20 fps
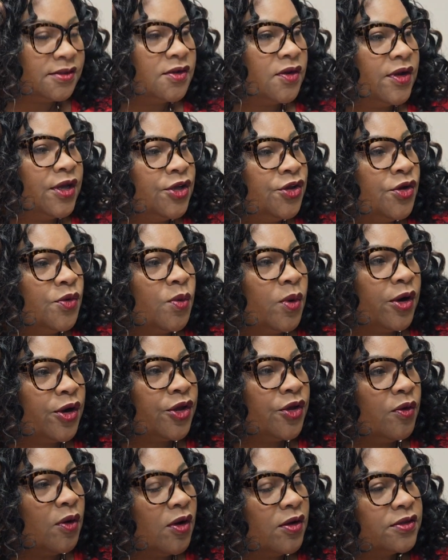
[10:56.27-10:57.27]
So in your work,
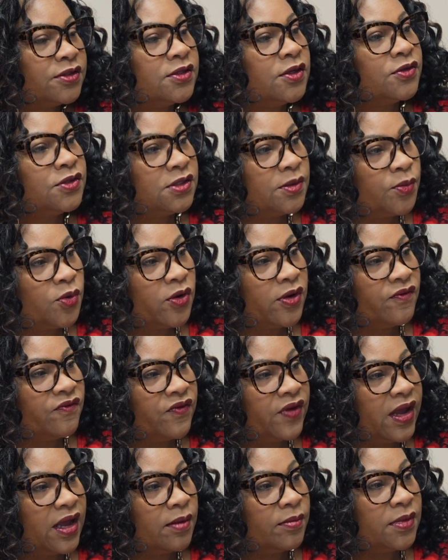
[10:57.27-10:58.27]
you also support
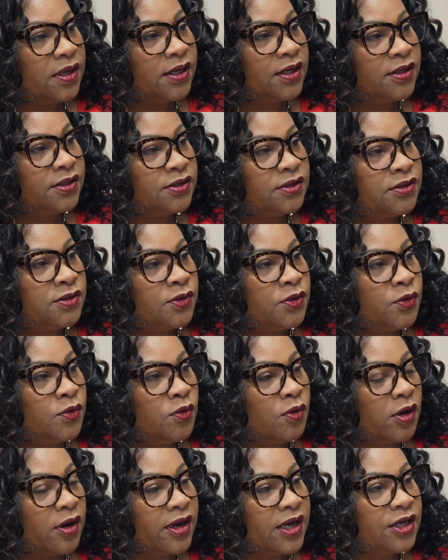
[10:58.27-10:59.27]
families
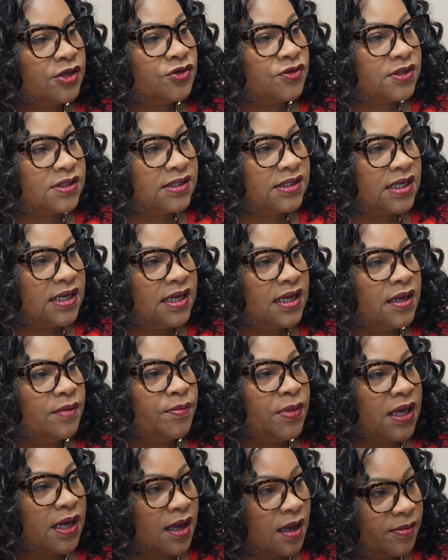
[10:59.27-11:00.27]
who are interested in
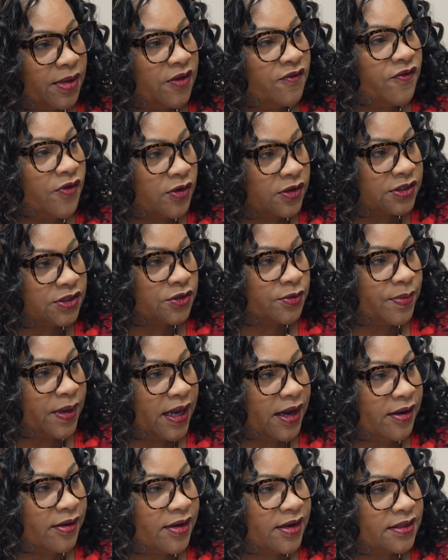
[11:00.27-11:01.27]
becoming foster
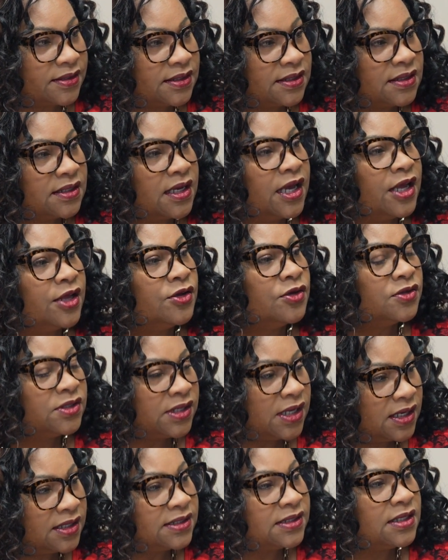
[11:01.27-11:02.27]
parents. Can you
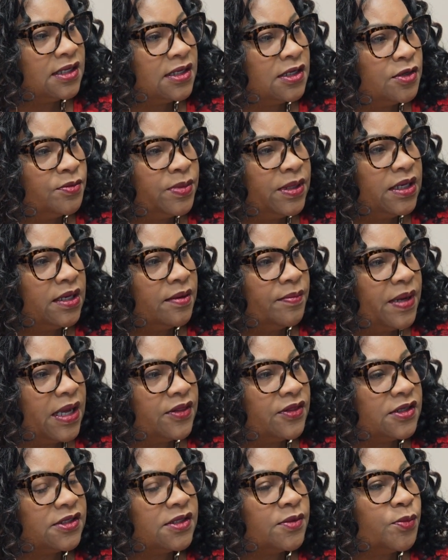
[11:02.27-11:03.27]
tell us a little bit
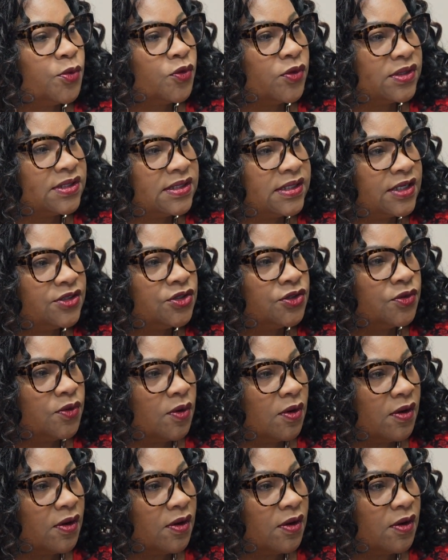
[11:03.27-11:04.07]
about the supports that you